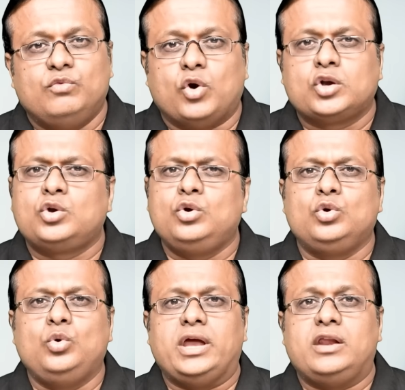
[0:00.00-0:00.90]
what to
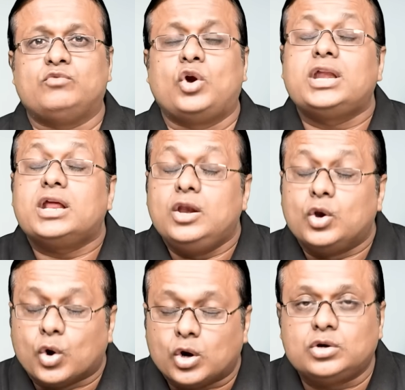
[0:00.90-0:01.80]
do and what
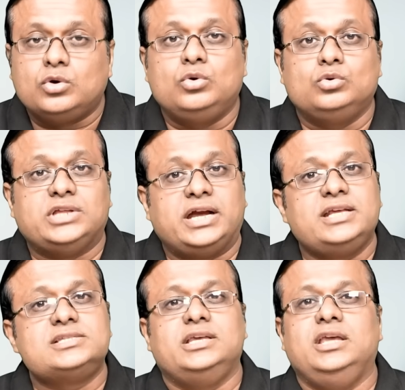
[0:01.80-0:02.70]
not to do, that
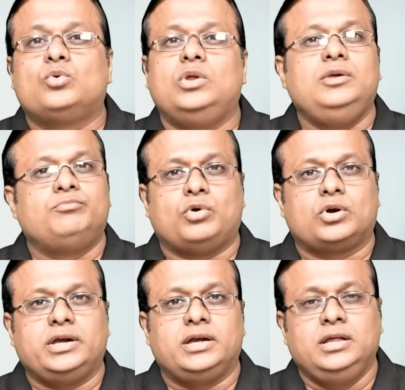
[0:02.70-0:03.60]
is equally
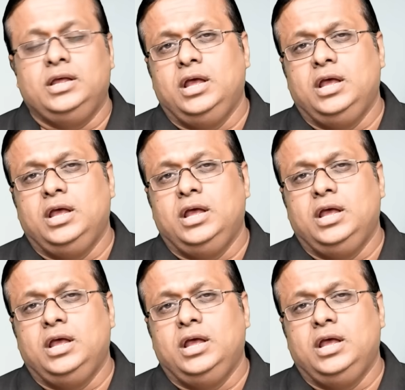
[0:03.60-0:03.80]
important.